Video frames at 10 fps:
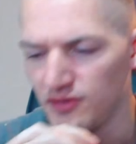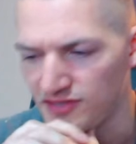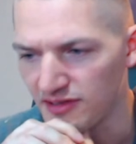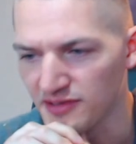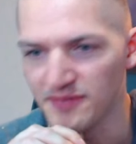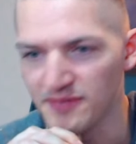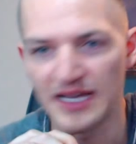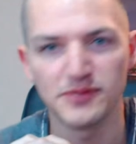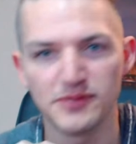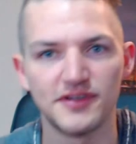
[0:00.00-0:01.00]
You see those
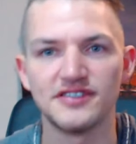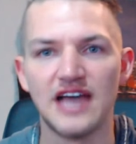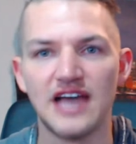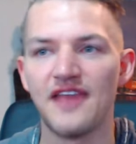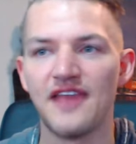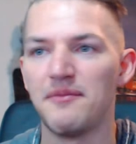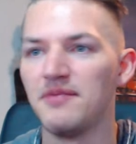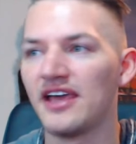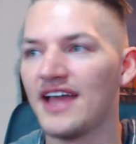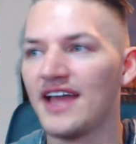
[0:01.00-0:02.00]
sometimes when there's not that many
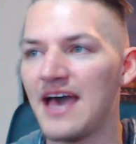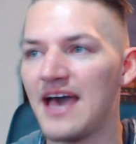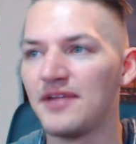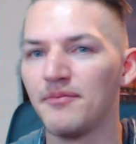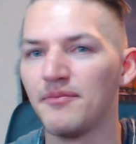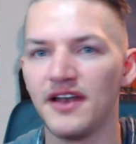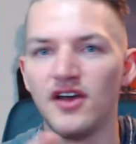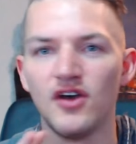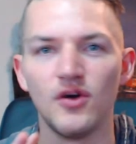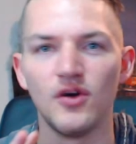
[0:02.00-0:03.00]
big hands happening. But
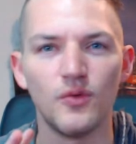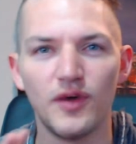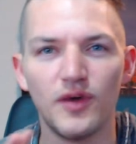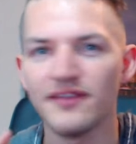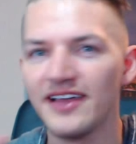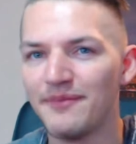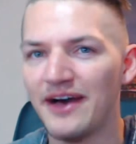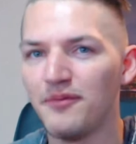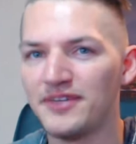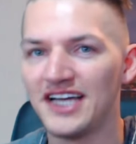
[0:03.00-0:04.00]
what do you think
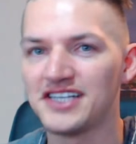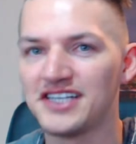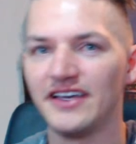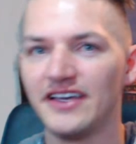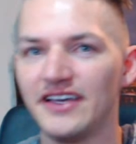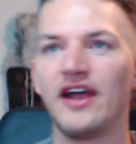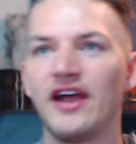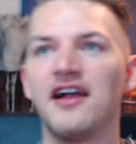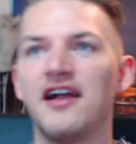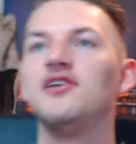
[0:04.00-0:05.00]
about potentially
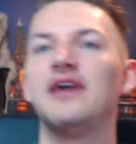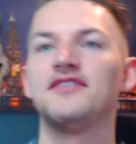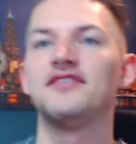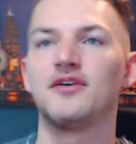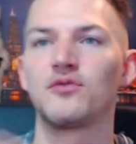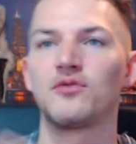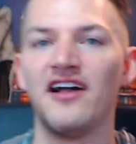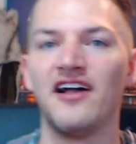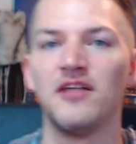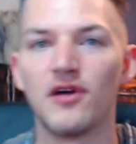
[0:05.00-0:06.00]
where you'll be able to
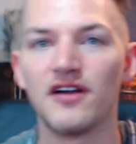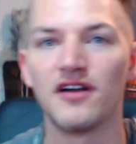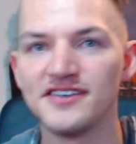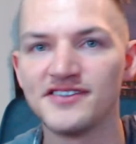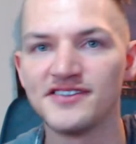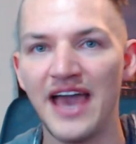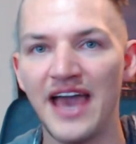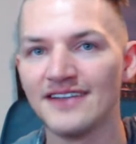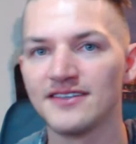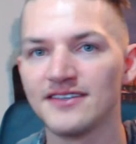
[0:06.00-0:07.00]
rail more of the Zoom
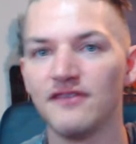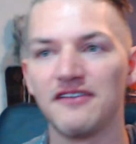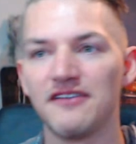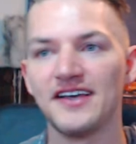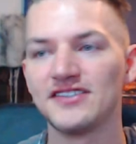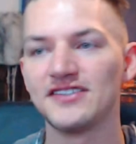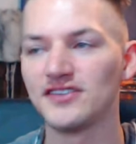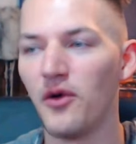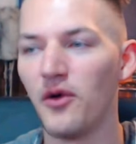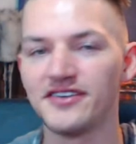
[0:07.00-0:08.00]
hands? So if everything's
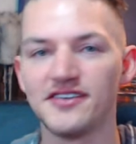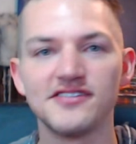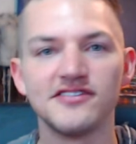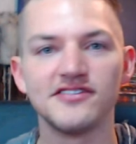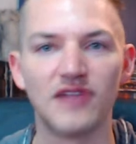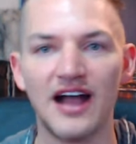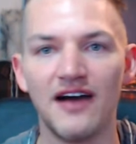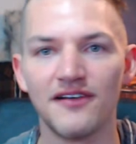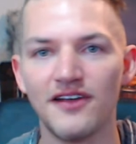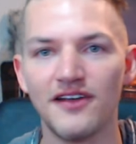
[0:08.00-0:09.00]
going to the Zoom
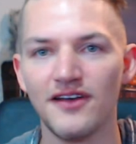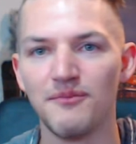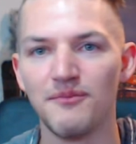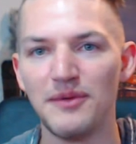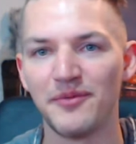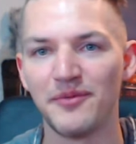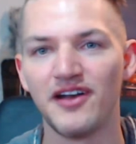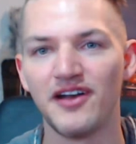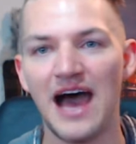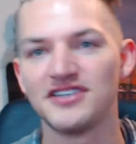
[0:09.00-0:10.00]
route, maybe they can put an
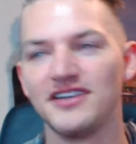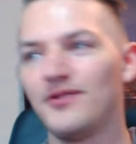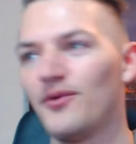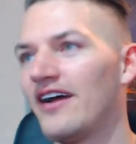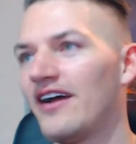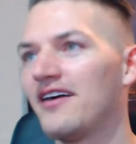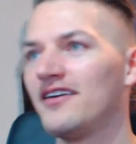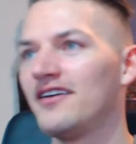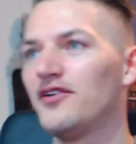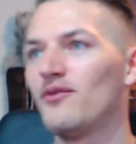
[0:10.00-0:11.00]
option in where
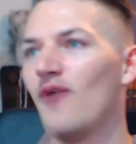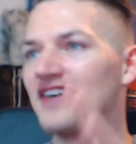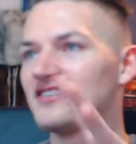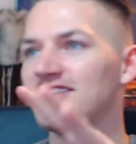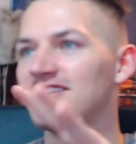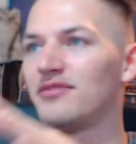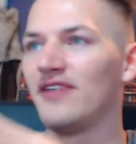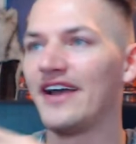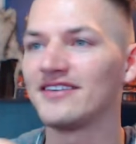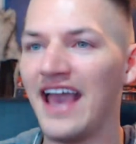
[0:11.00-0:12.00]
you can watch a certain
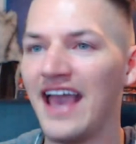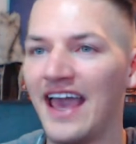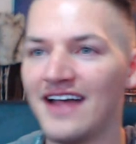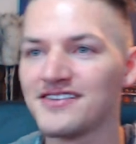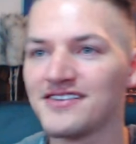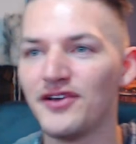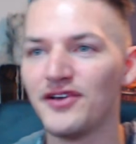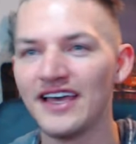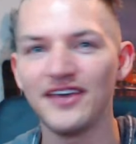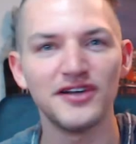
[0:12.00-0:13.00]
player's hands, or you can
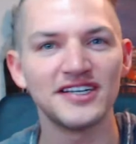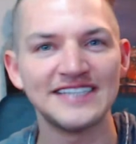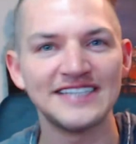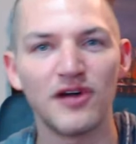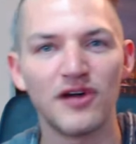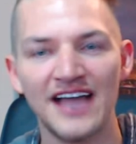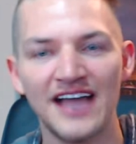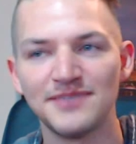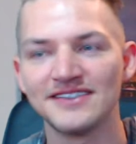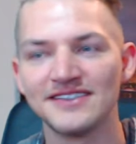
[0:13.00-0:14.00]
just see more
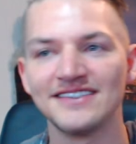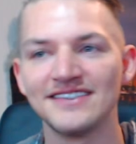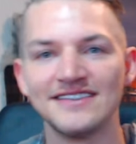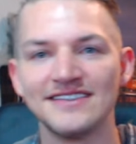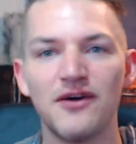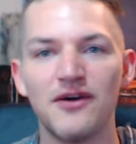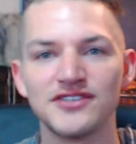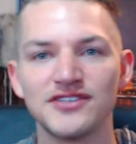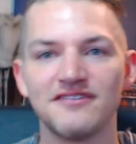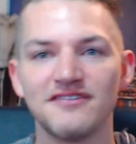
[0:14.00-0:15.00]
hands, because as it is now, it's
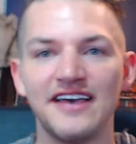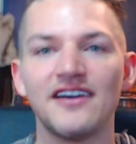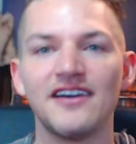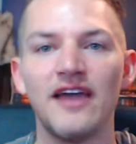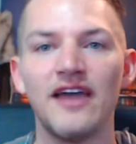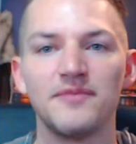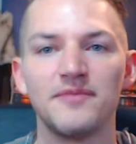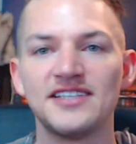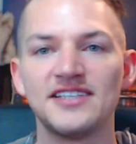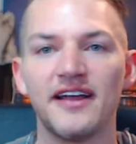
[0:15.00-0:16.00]
sort of taking away from the
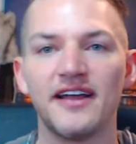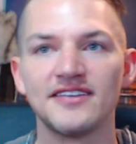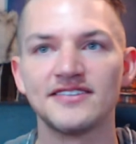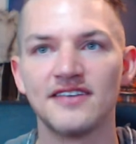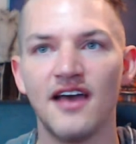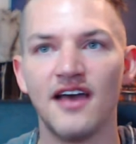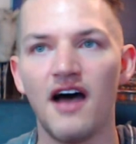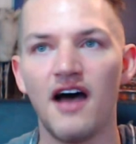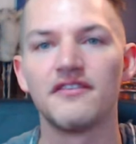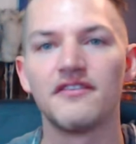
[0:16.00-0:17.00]
experience
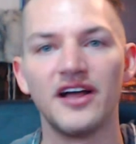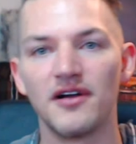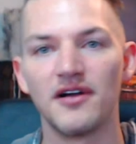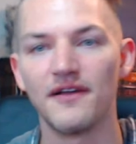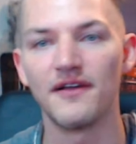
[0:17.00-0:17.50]
of the railbird.